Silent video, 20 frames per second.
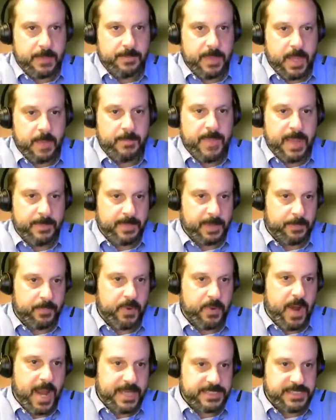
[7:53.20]
amendment
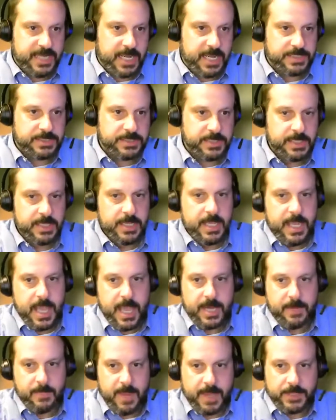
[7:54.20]
process
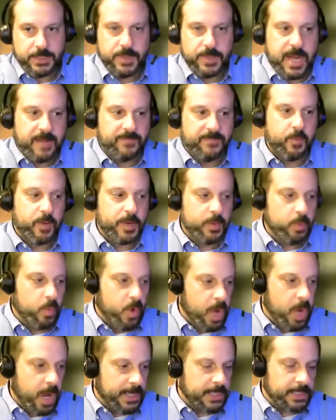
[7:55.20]
and amend your
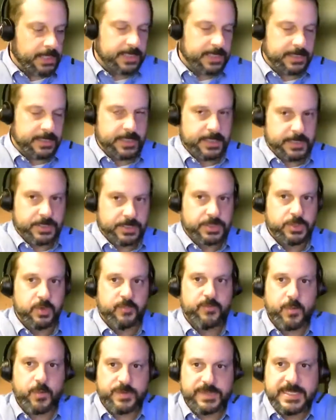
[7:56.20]
941 and so
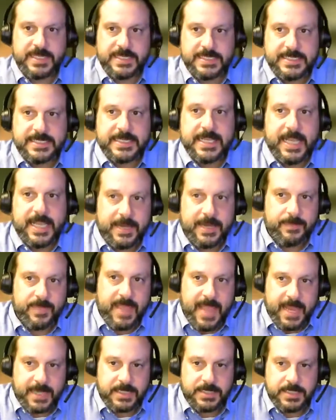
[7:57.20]
forth to claim
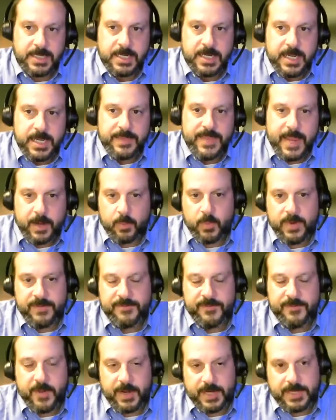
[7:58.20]
that
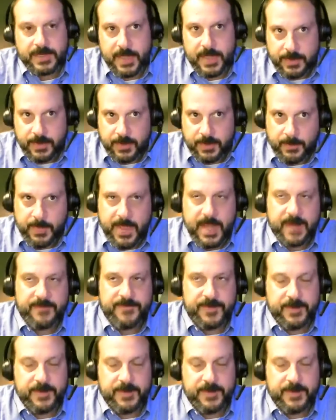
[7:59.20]
refund. And the benefit